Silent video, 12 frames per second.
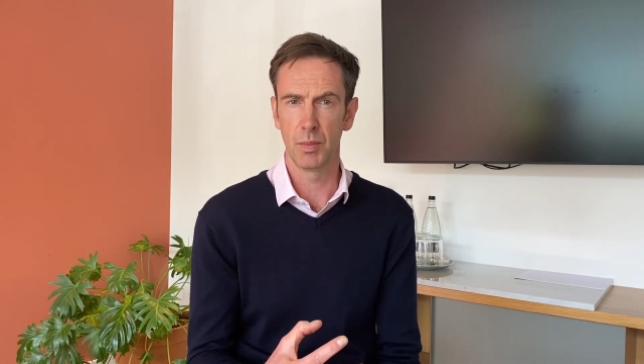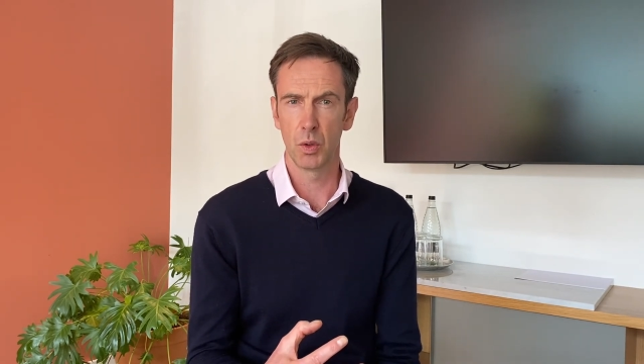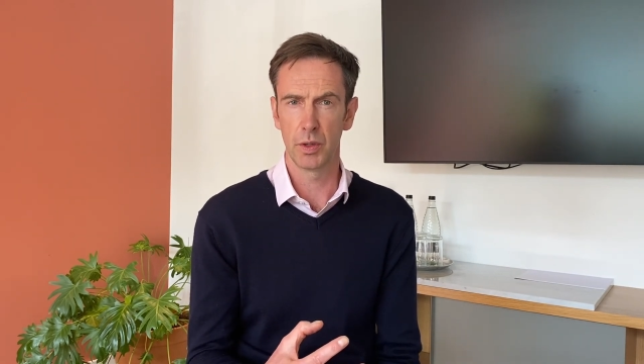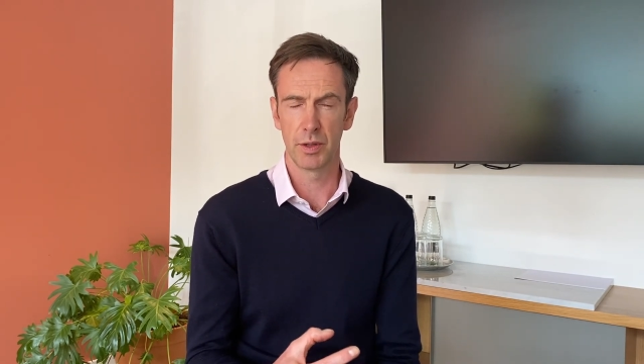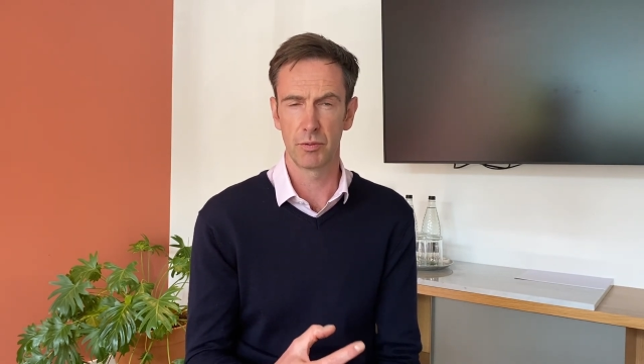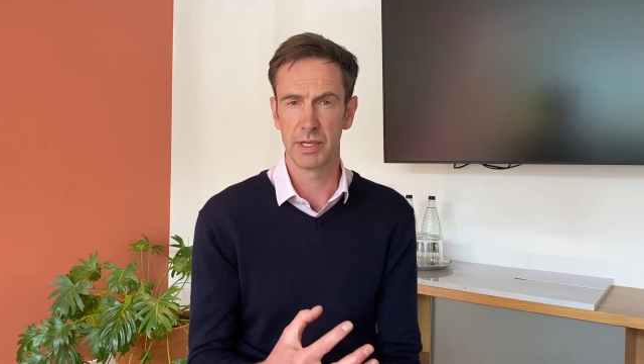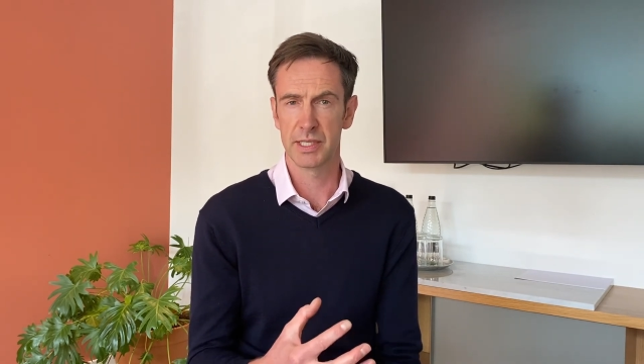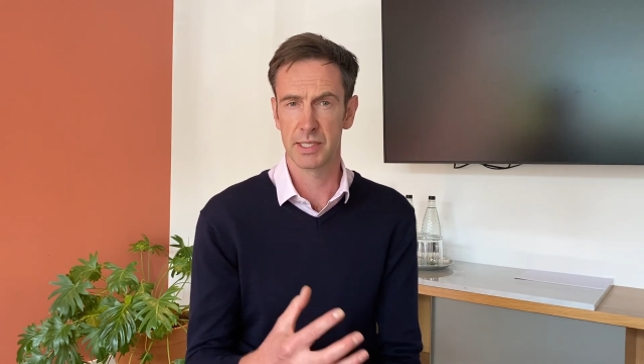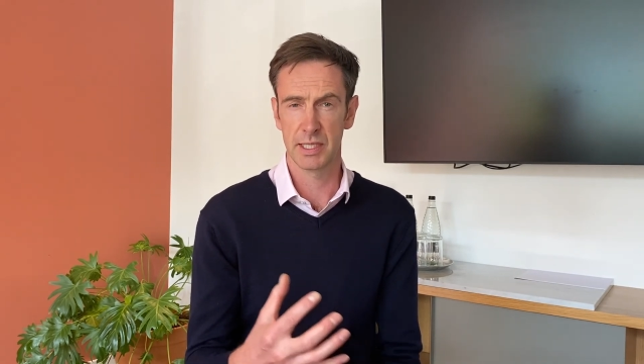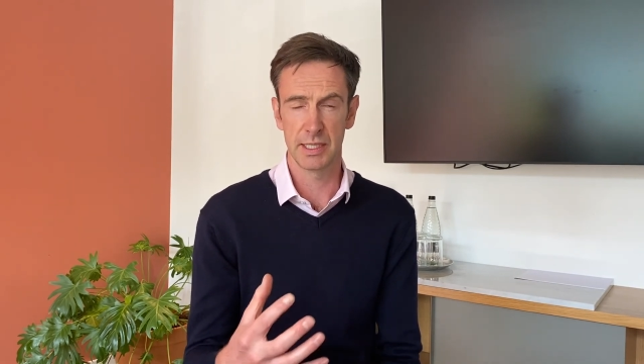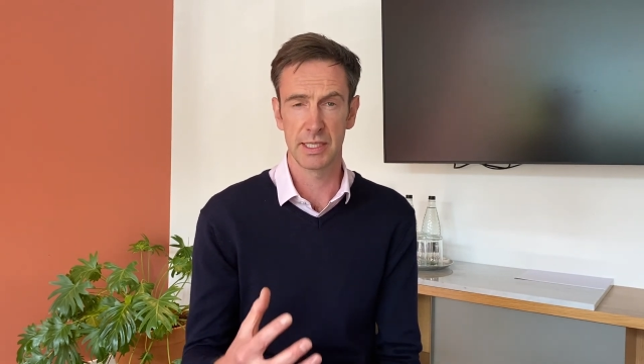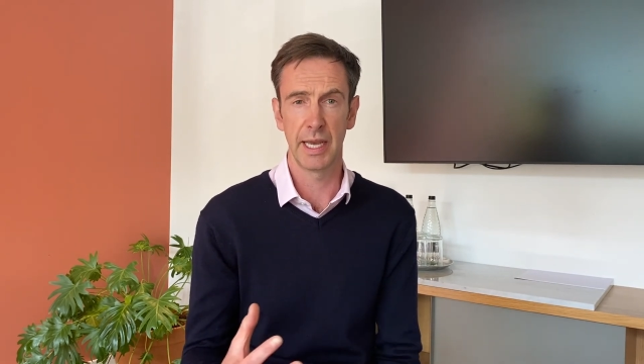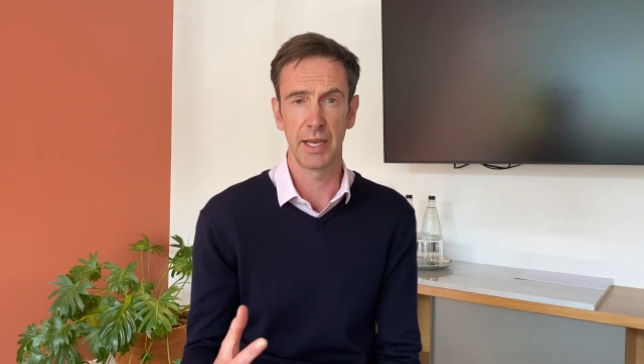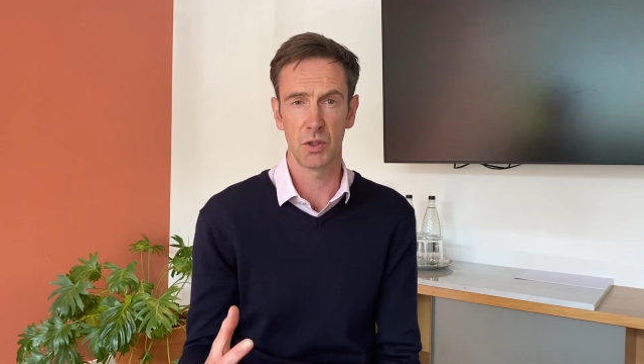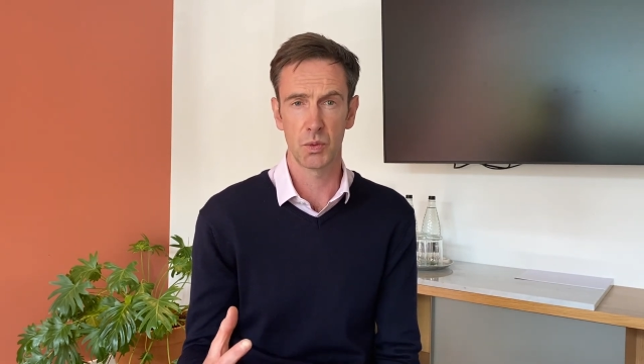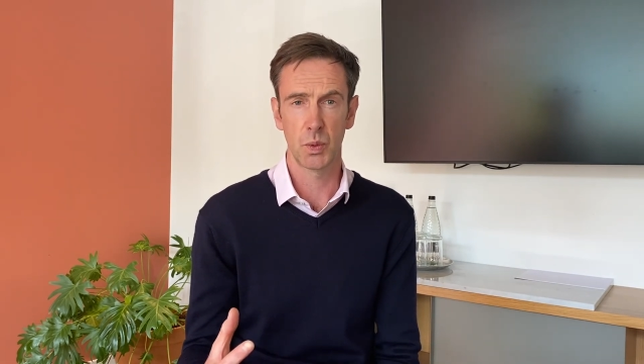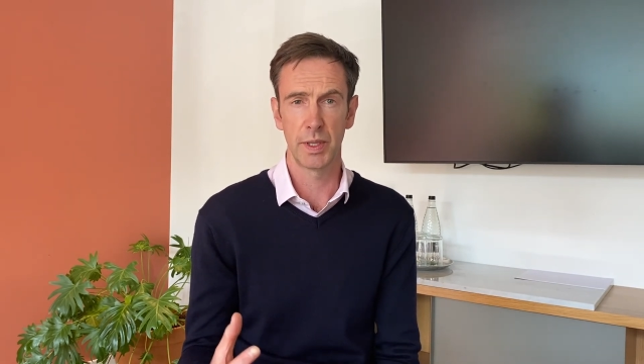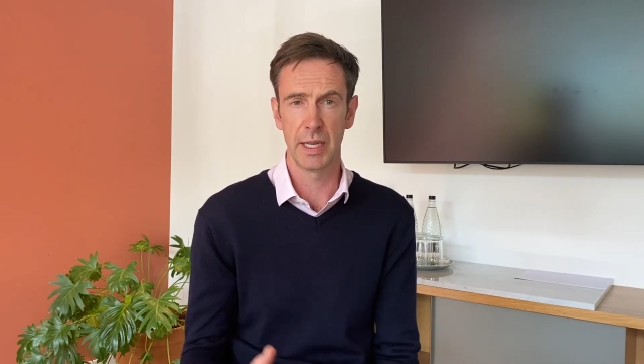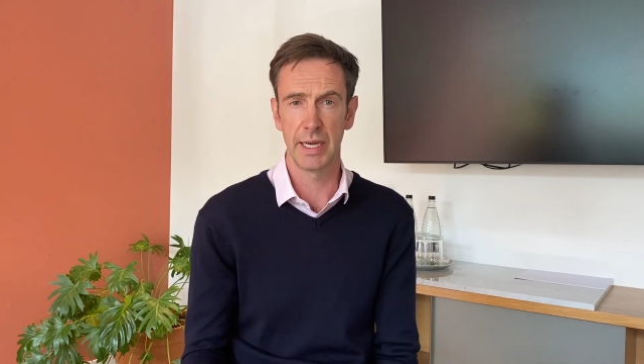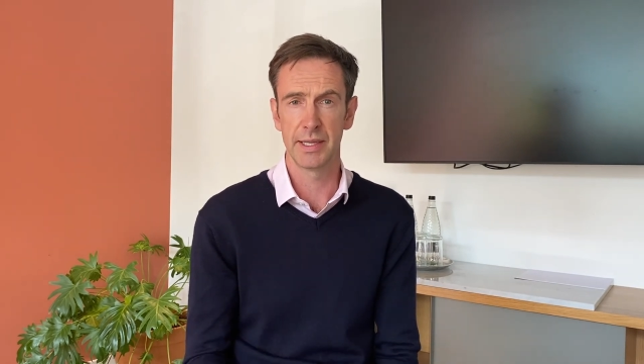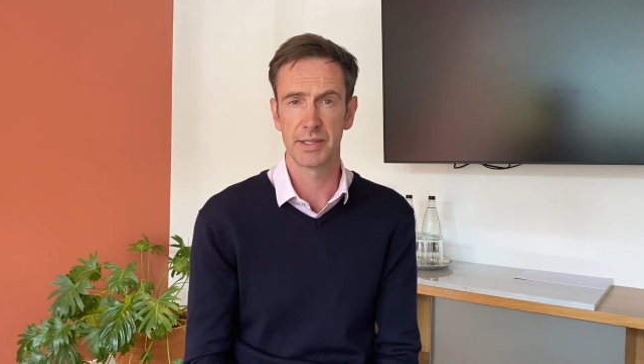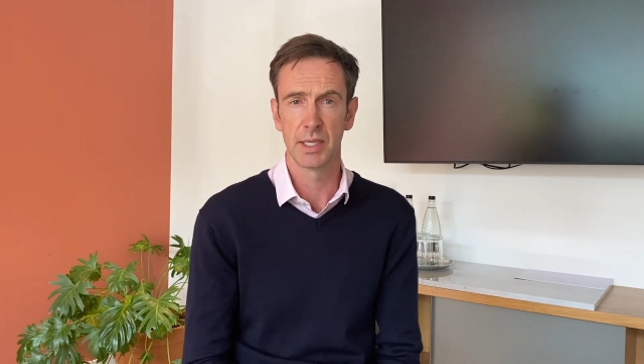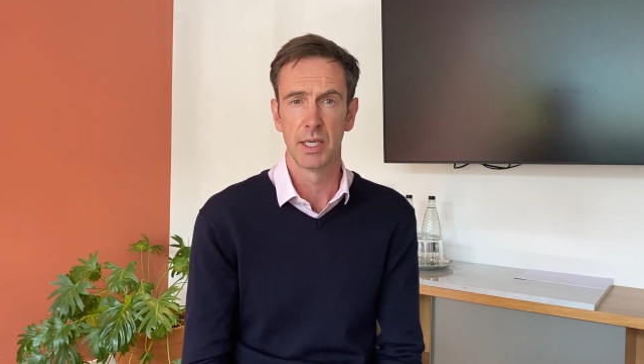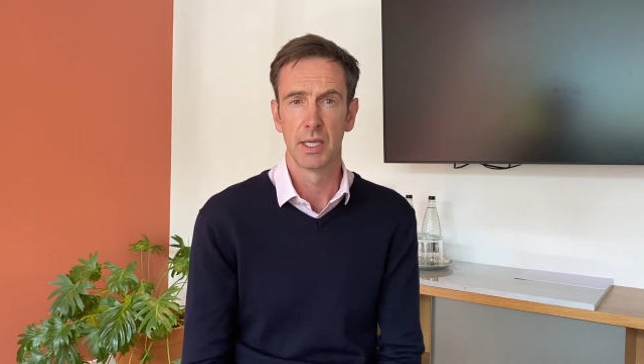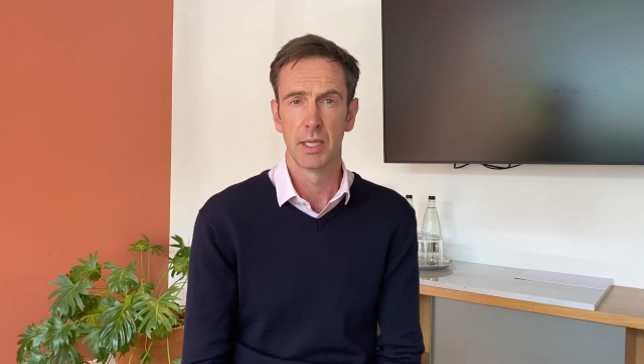more and the risks entailed within it,